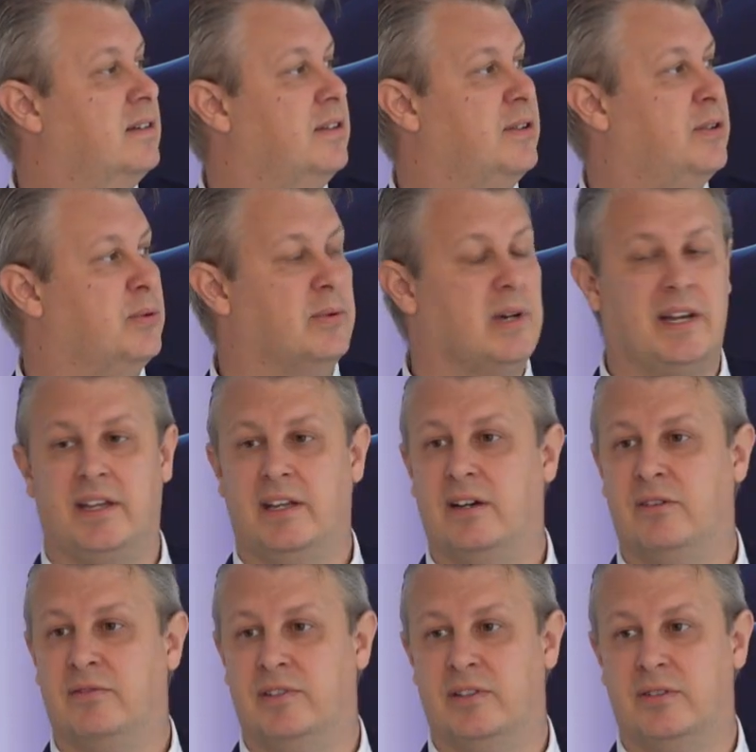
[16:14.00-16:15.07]
to any
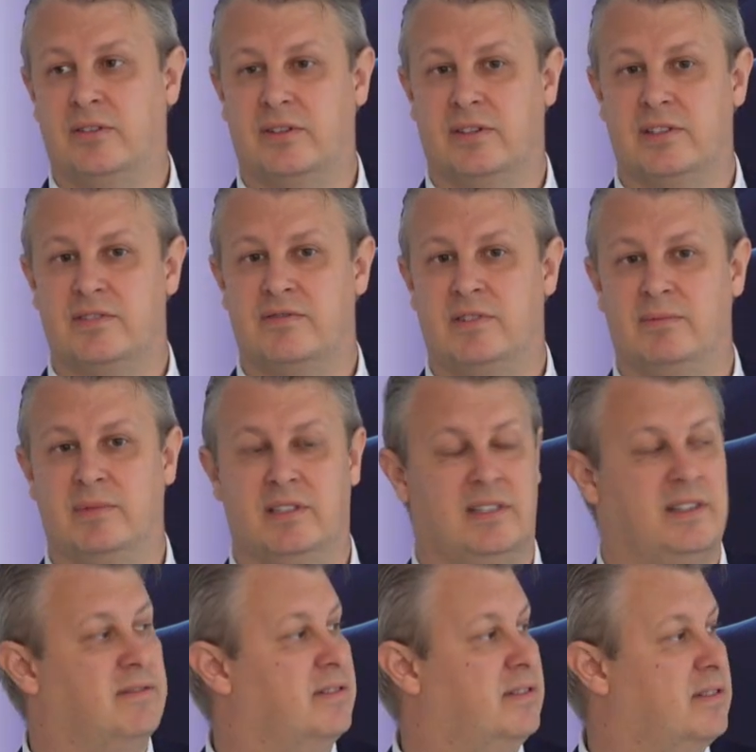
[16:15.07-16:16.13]
of the organs from the
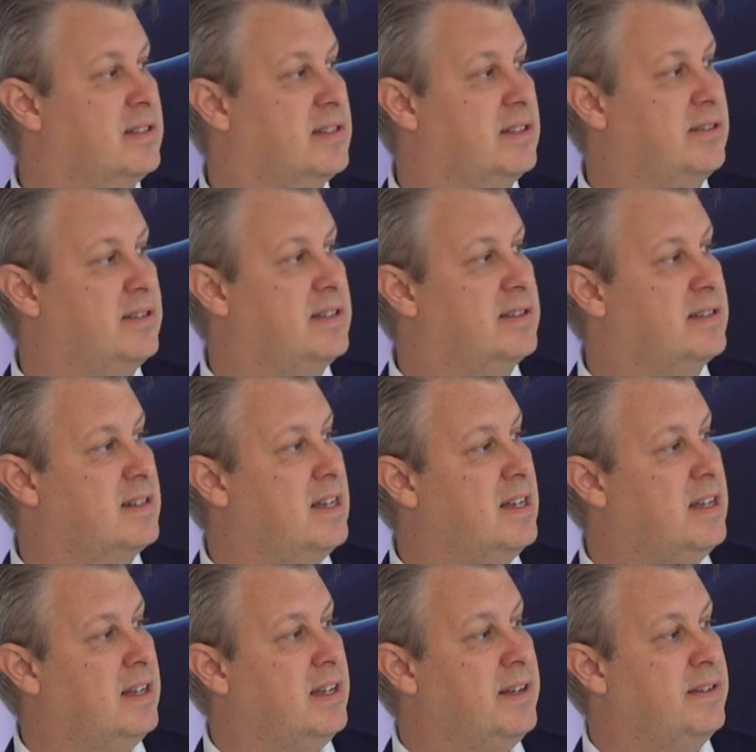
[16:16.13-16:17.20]
lymph nodes. So it's
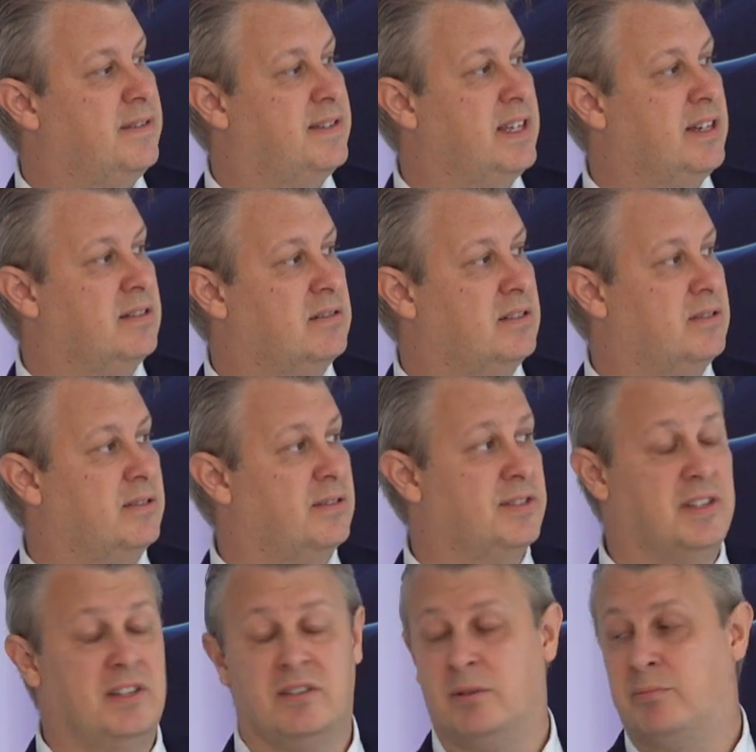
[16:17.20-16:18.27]
0 or
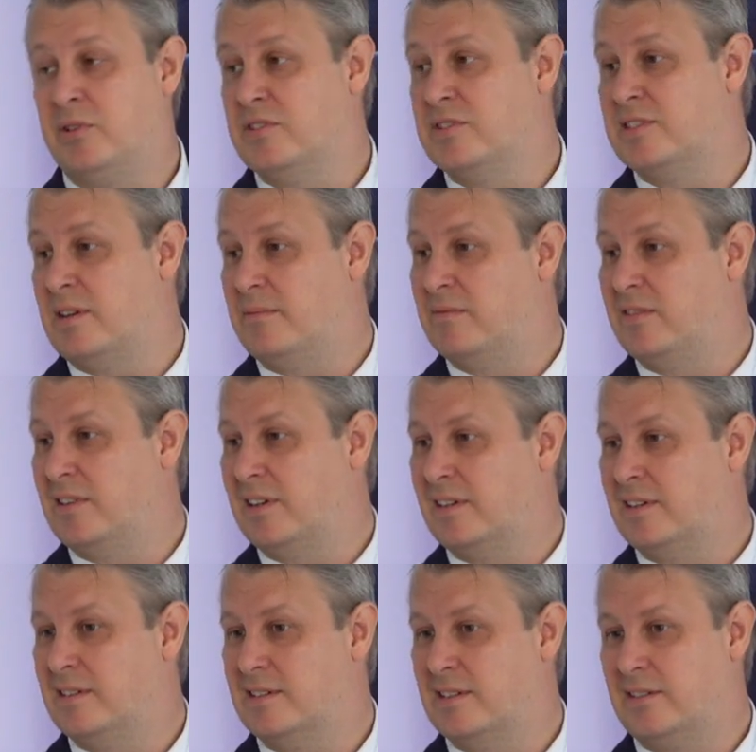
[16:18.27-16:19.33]
0 point something.
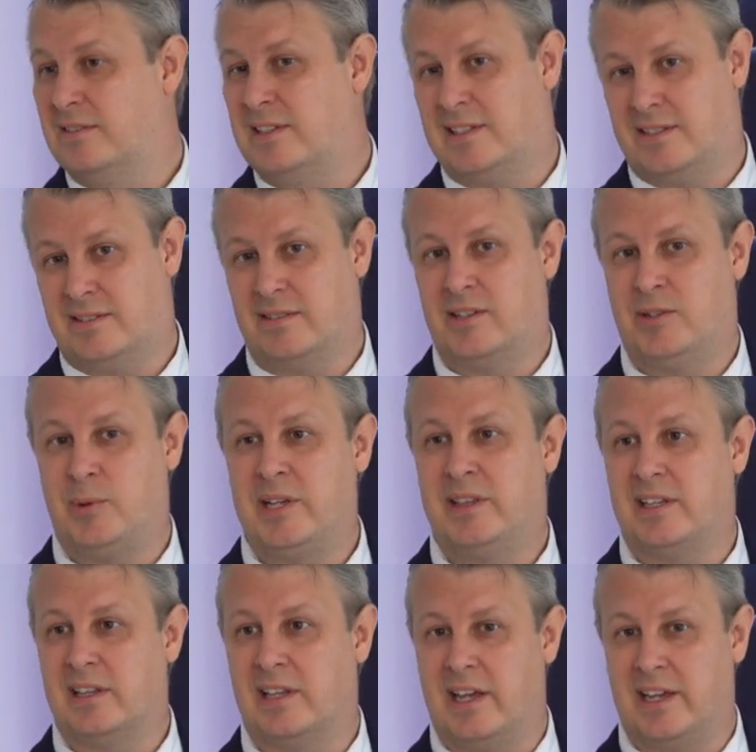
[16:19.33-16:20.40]
So that's quite
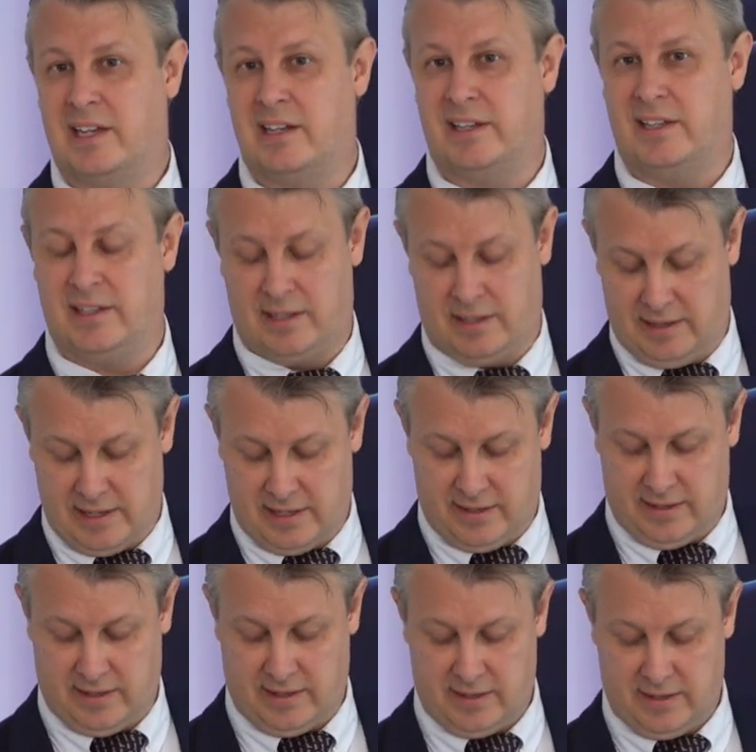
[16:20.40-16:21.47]
unlikely
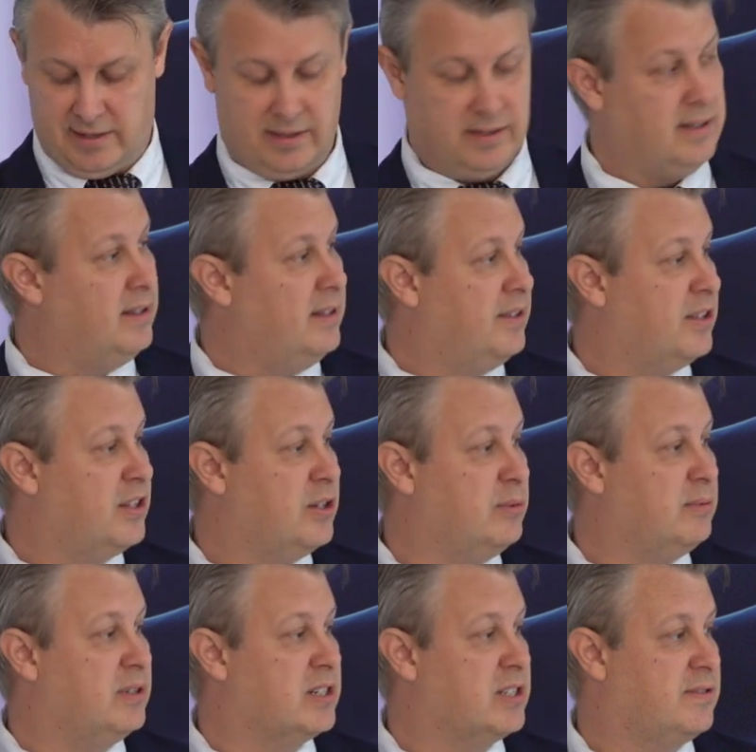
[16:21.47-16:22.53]
that
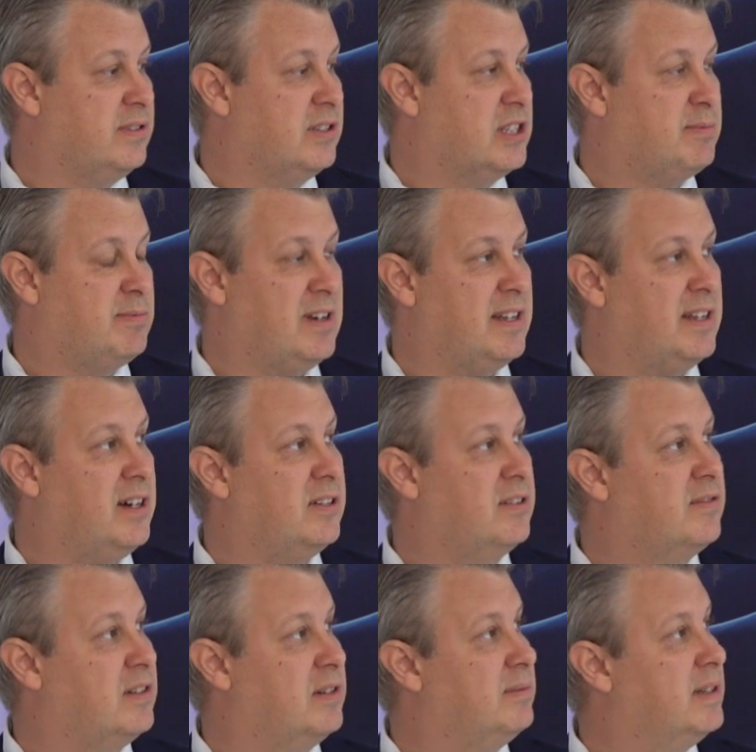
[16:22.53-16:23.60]
tumors would spread out
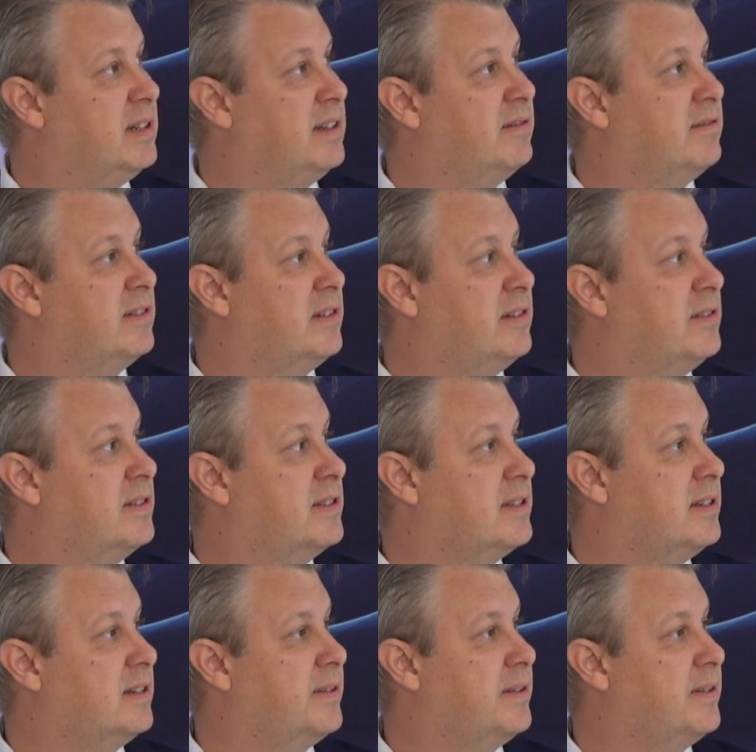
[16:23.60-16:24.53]
from the lymph nodes.